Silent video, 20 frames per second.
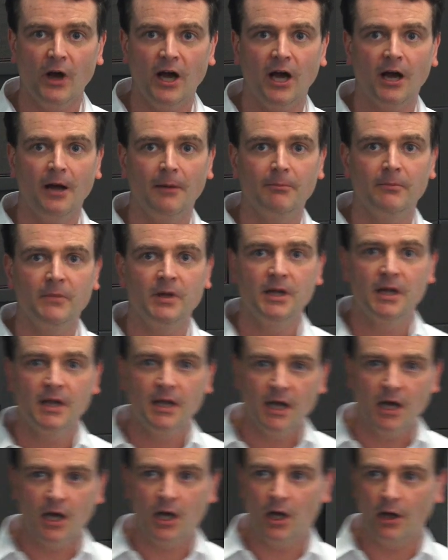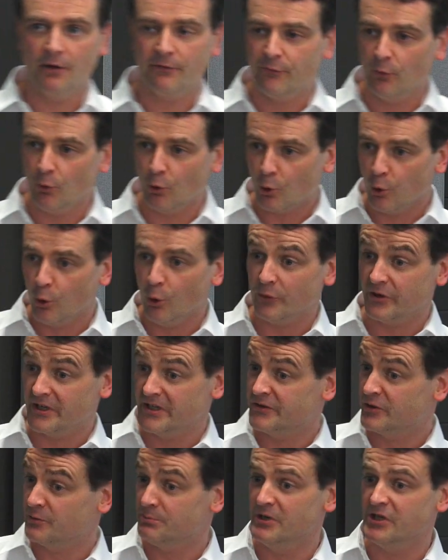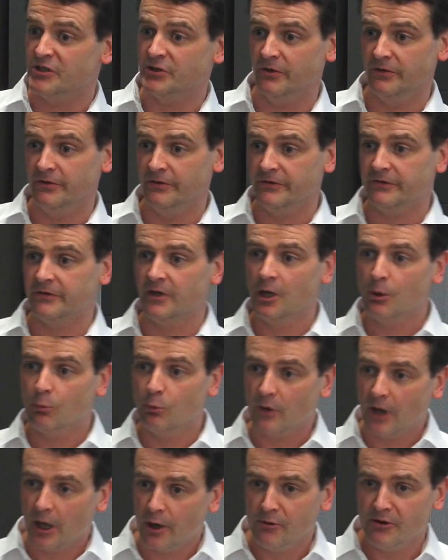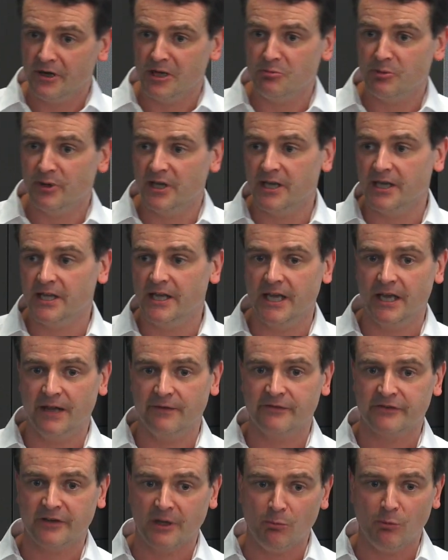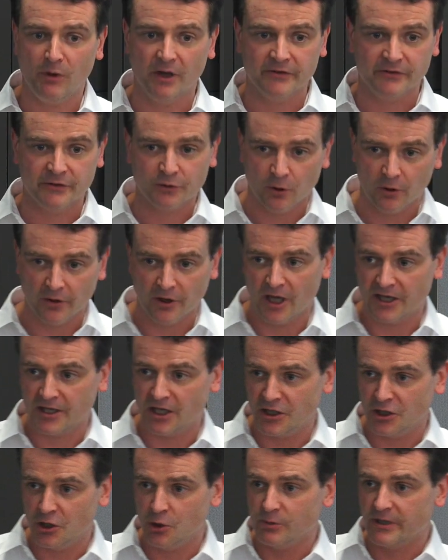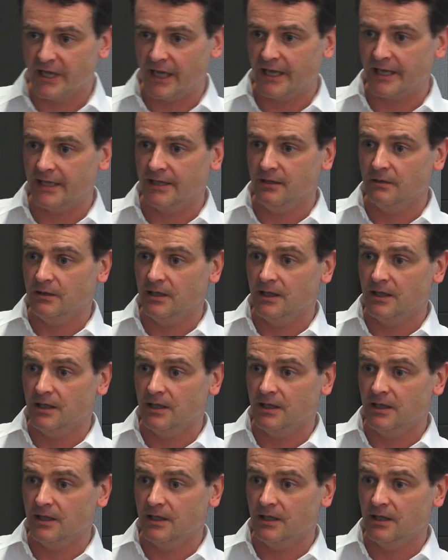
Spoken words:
4 quarterly submissions will only be if someone's got like a UK